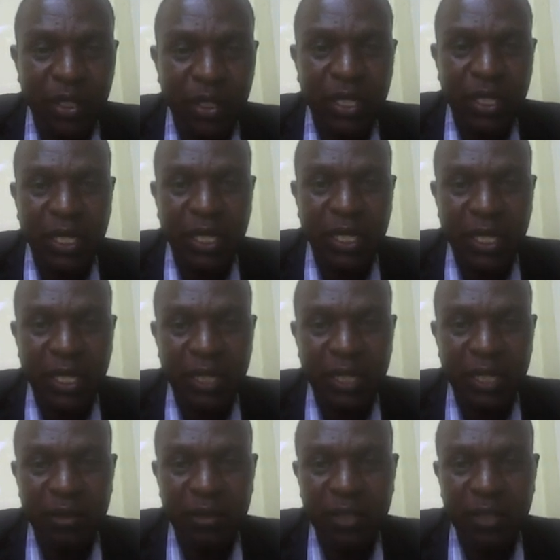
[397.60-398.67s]
and then
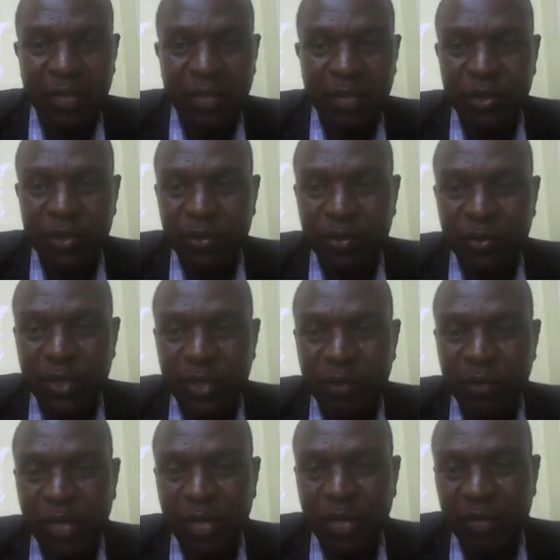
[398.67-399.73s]
subtopic. We
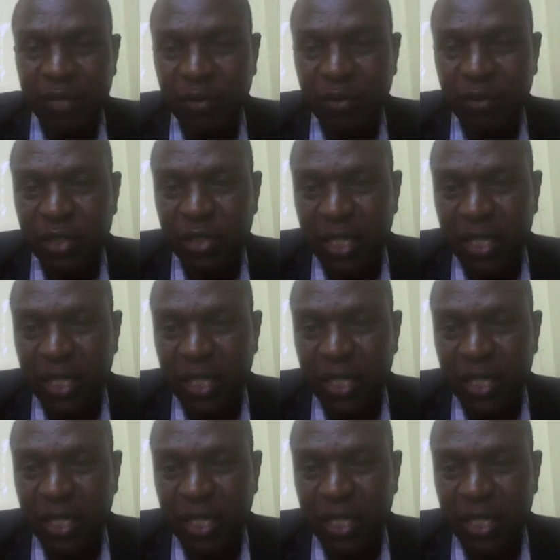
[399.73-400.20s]
have got